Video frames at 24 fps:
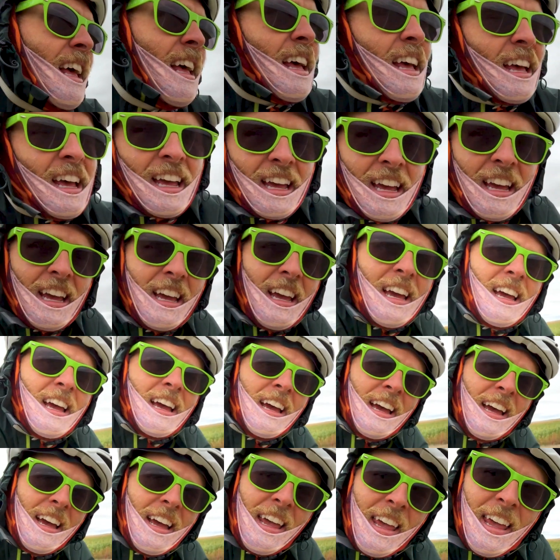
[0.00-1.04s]
kind of a more
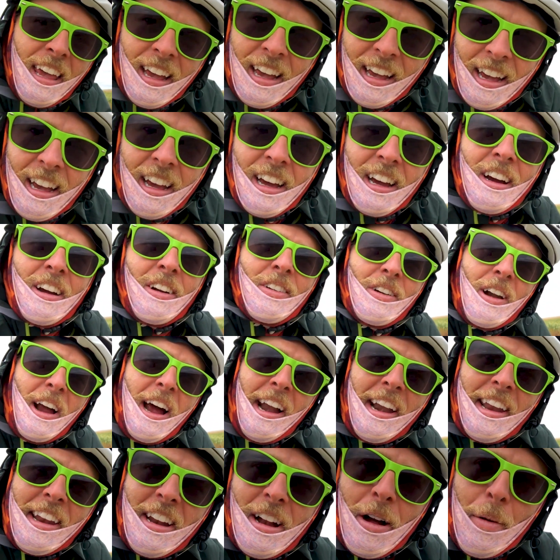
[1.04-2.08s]
gradual pace. You get
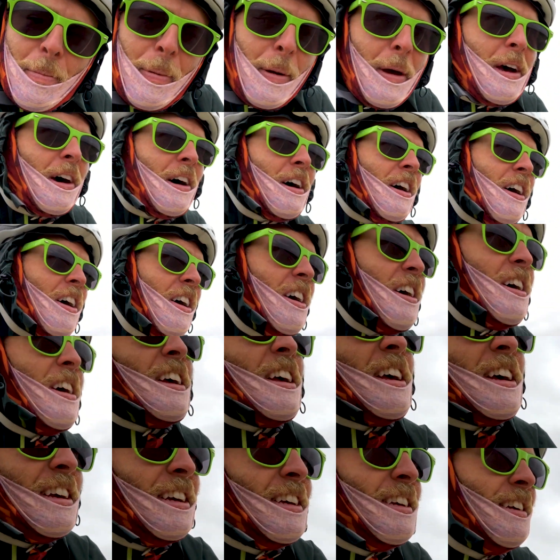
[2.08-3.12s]
to see everything that's
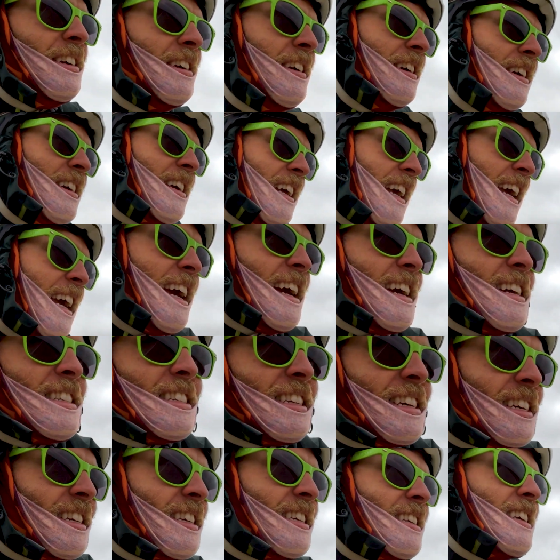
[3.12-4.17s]
happening and
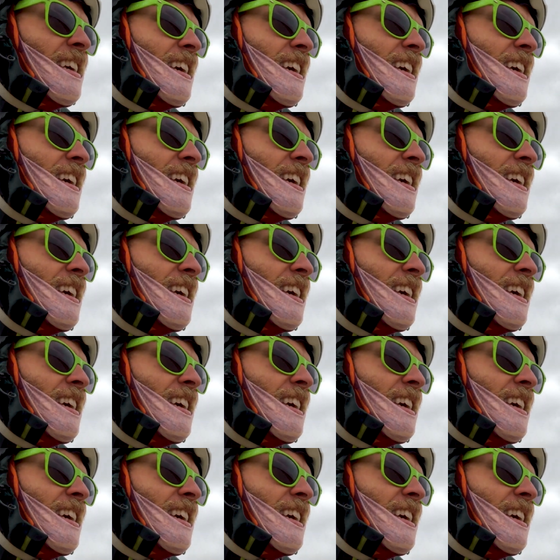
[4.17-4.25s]
see